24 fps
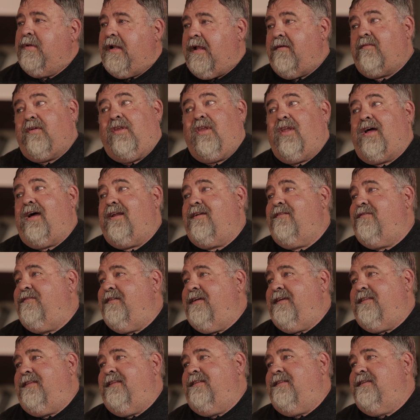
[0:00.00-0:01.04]
But I have a lot of
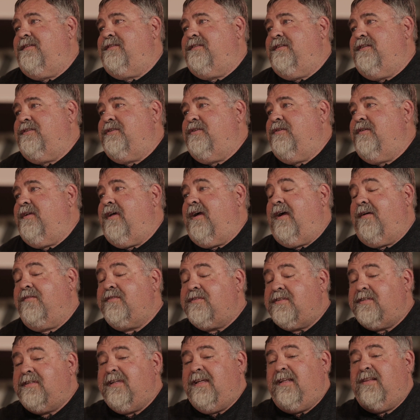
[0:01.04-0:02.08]
faith in this issue now. I've
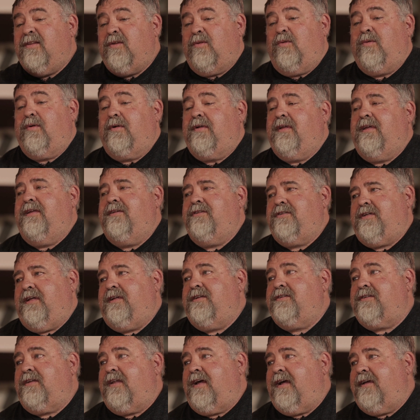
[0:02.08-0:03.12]
seen the Lord can
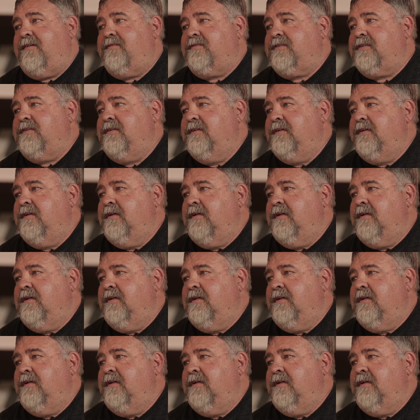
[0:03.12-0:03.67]
change lives.